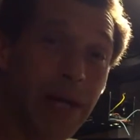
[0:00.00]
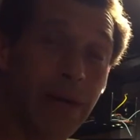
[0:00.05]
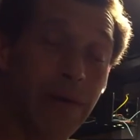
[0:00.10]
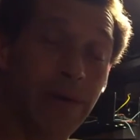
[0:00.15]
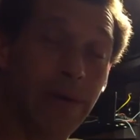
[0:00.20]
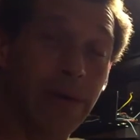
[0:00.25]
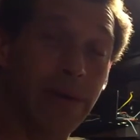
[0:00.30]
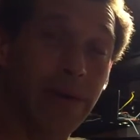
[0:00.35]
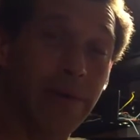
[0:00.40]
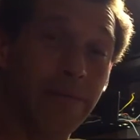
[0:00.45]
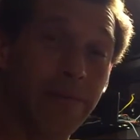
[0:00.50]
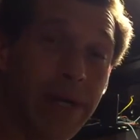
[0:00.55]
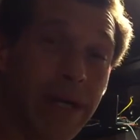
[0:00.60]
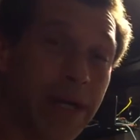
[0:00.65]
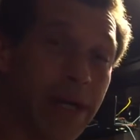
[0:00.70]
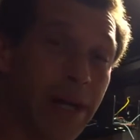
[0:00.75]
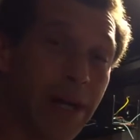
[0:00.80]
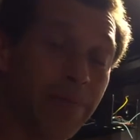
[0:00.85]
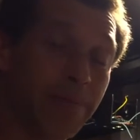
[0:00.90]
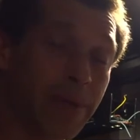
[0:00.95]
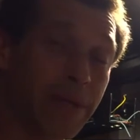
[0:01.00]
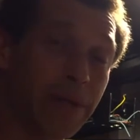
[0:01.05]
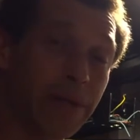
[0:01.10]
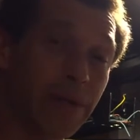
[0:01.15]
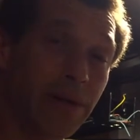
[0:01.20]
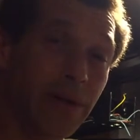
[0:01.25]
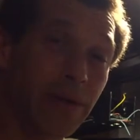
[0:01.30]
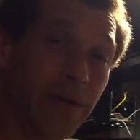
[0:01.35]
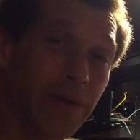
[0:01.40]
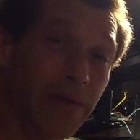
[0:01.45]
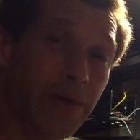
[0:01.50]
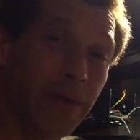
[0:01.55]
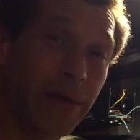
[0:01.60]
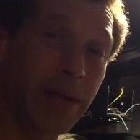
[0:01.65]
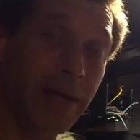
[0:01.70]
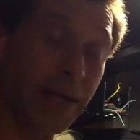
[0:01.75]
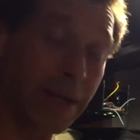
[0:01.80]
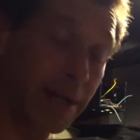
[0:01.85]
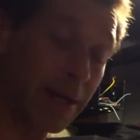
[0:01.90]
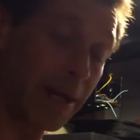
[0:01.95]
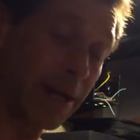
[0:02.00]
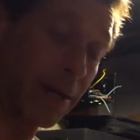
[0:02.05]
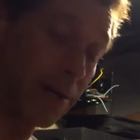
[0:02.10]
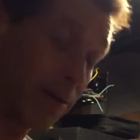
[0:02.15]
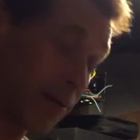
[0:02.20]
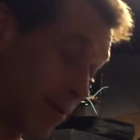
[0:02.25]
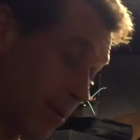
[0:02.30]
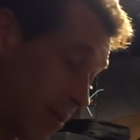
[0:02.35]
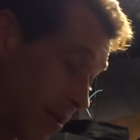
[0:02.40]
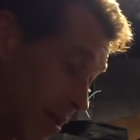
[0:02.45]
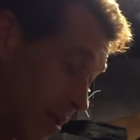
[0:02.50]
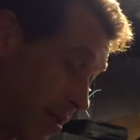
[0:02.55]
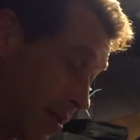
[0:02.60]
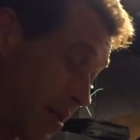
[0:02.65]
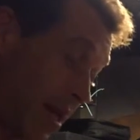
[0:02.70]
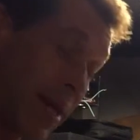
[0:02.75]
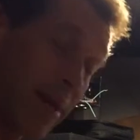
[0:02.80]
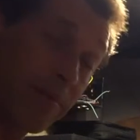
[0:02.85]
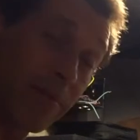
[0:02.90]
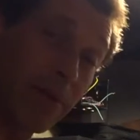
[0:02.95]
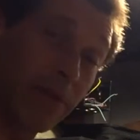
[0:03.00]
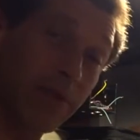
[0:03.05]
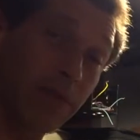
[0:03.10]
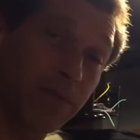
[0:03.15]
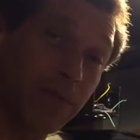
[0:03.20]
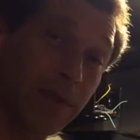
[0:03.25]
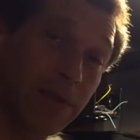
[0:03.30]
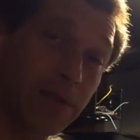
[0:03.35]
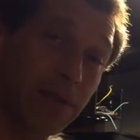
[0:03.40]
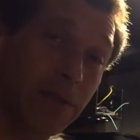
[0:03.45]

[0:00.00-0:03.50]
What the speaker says: hour may not be the whole thing. Now, the same goes for